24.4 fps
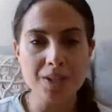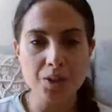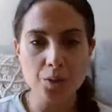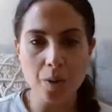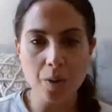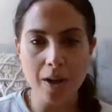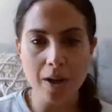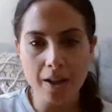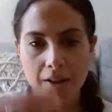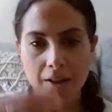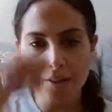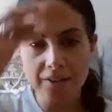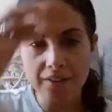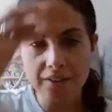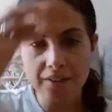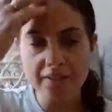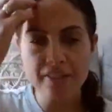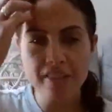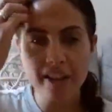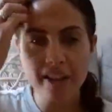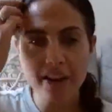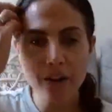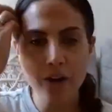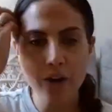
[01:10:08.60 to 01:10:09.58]
as well that
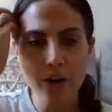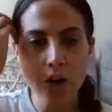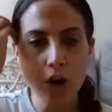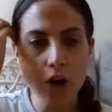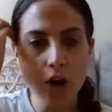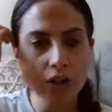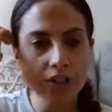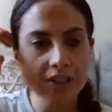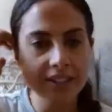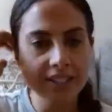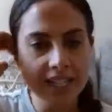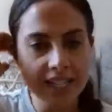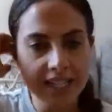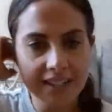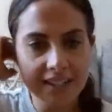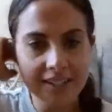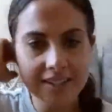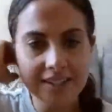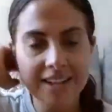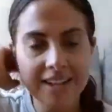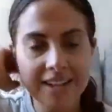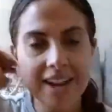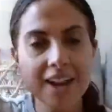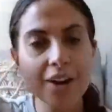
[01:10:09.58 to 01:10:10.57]
they're all
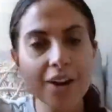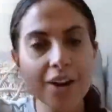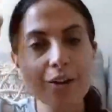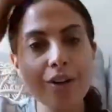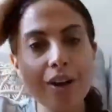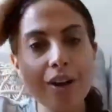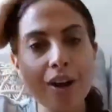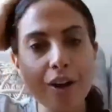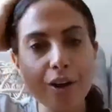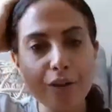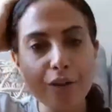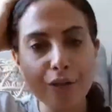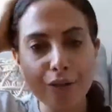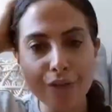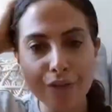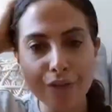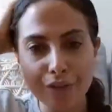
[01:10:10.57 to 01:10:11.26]
taken care of.